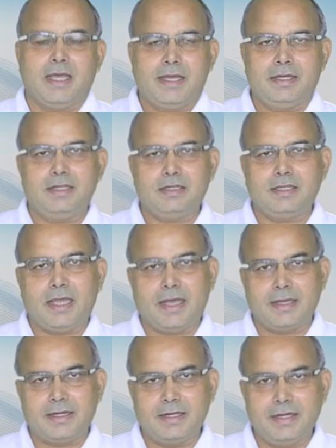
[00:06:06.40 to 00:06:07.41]
And here the
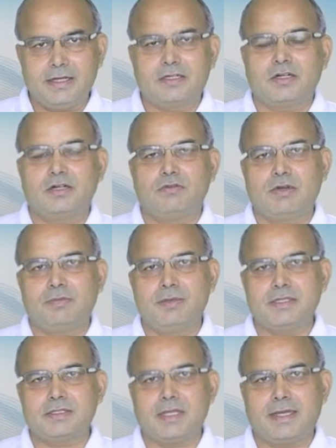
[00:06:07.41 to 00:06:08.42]
aggregate turnover
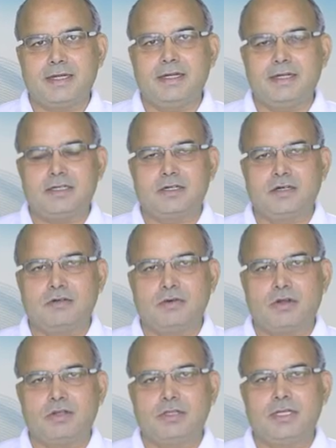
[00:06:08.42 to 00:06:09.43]
means the aggregate
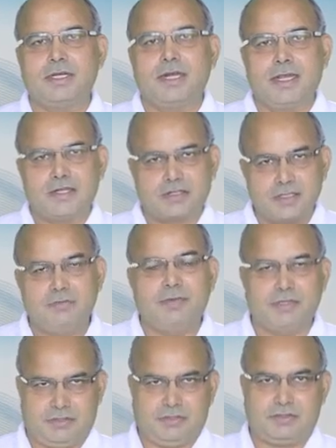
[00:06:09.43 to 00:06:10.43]
turnover on the national
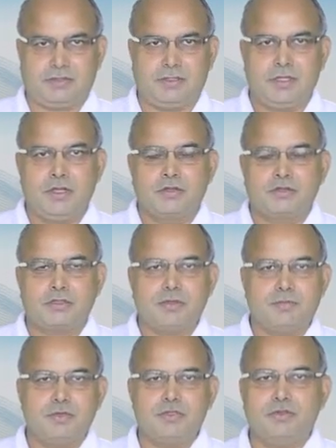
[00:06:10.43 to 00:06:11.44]
basis. So
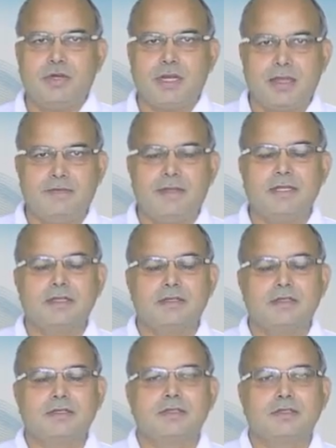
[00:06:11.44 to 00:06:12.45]
suppose you are
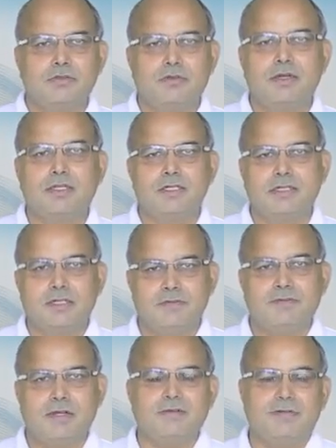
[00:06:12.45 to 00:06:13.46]
having units in
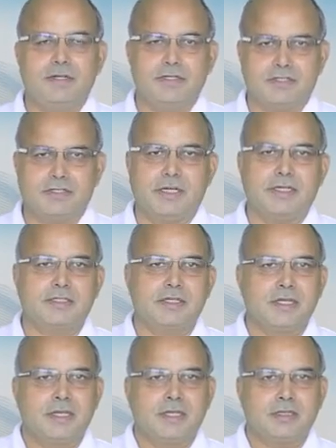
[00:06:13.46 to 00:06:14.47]
different states,
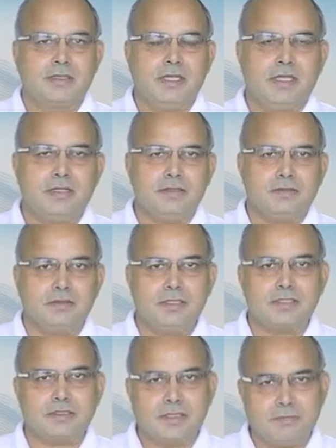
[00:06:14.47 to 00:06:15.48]
then
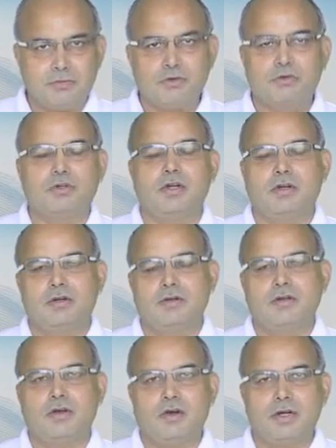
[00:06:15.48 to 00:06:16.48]
the sum
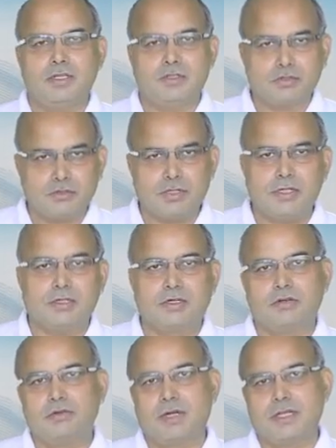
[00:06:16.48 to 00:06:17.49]
total or the total
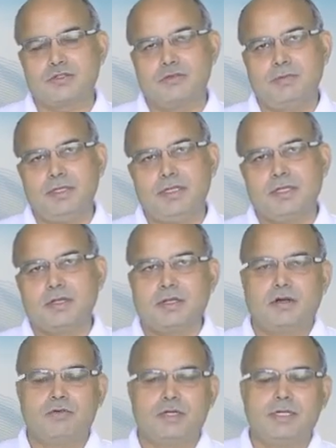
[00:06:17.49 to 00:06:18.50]
turnover has to be
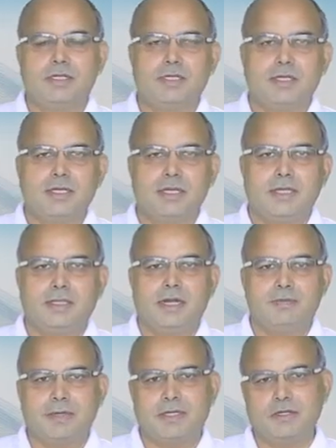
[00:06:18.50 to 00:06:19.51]
counted in
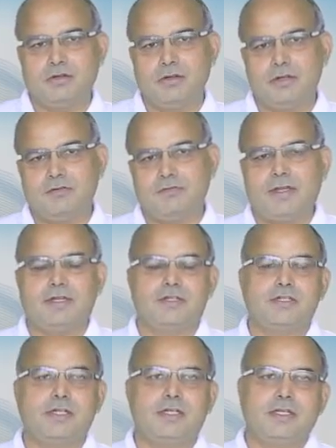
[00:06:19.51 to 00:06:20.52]
that particular
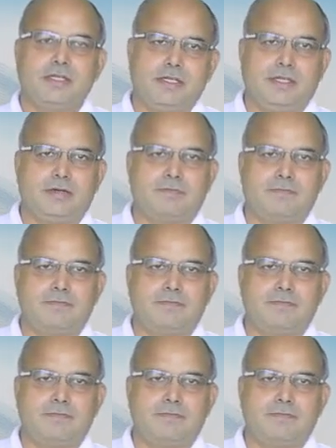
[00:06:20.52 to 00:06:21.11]
financial year.